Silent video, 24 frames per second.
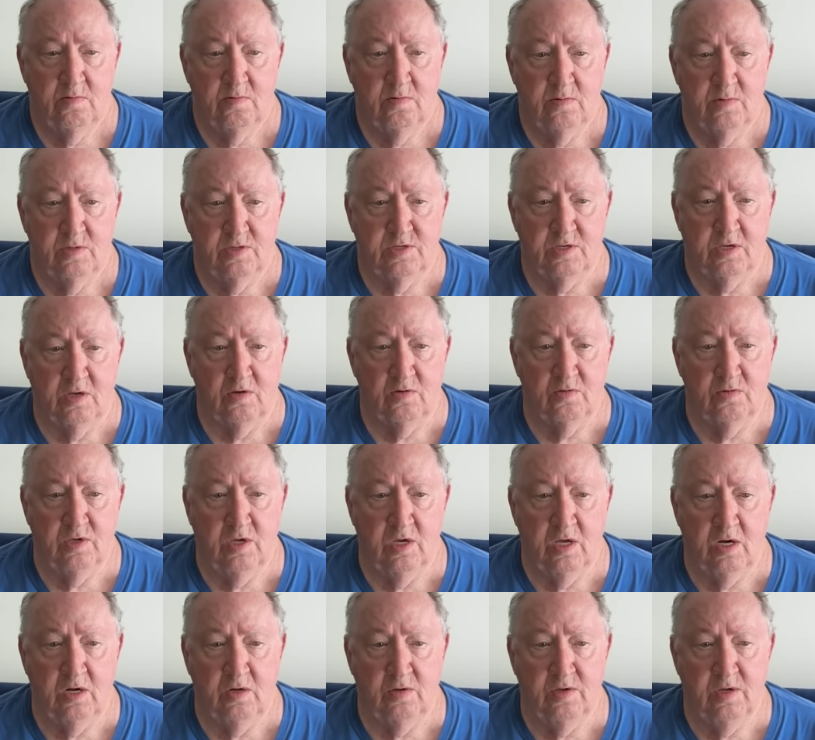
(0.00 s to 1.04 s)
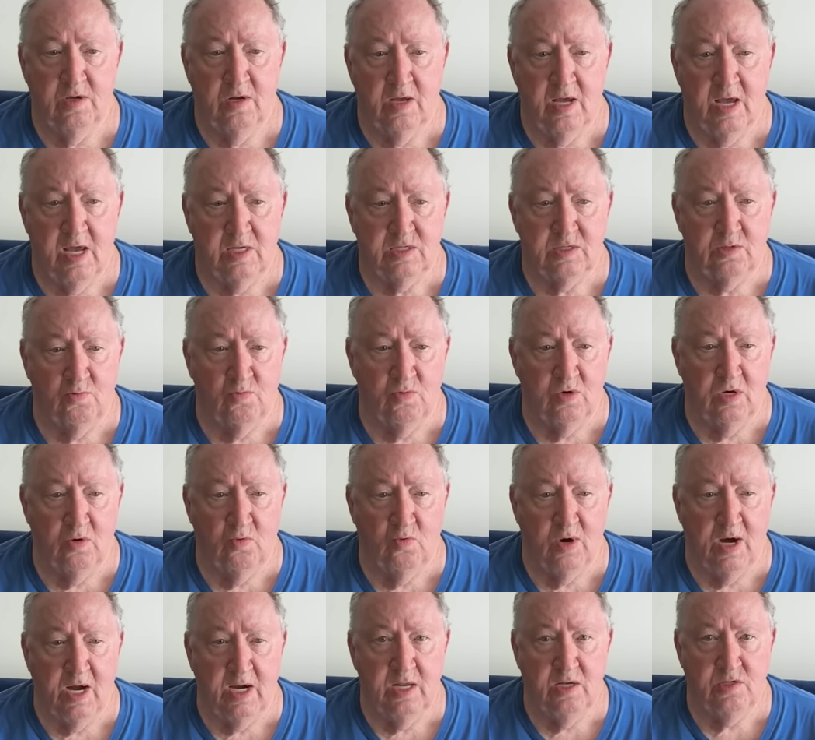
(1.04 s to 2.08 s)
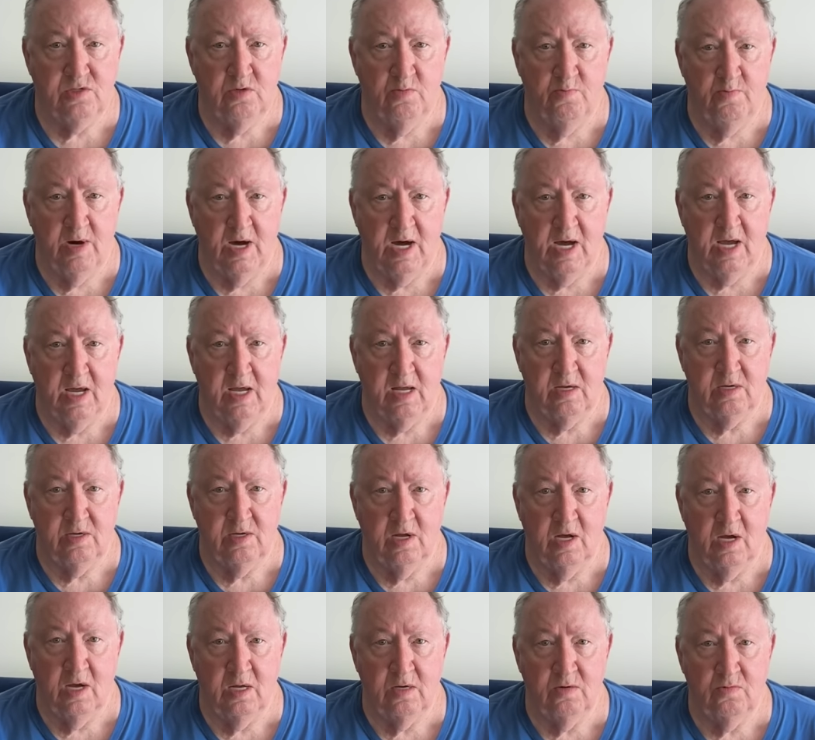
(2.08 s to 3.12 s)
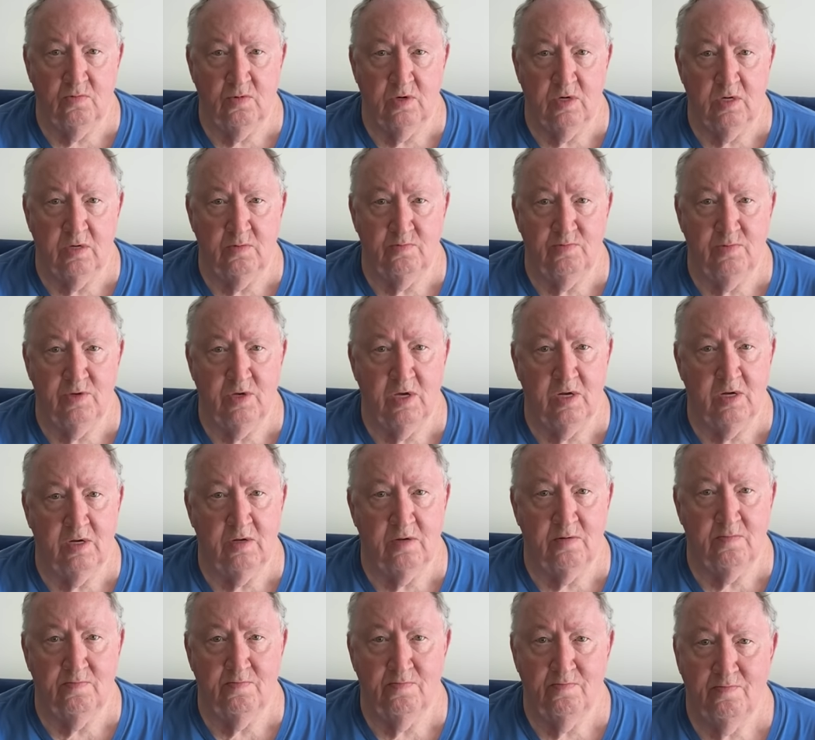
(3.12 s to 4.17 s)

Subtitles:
So, you know, you ask them, well, why did you buy it, Don? Well, you know,